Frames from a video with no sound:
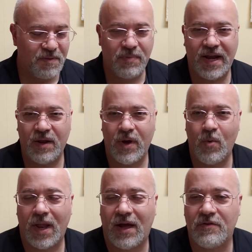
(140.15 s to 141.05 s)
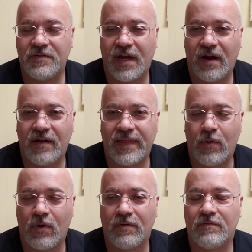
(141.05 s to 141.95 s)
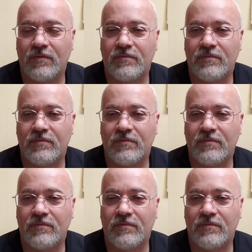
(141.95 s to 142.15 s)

But anyway, while I was there and they were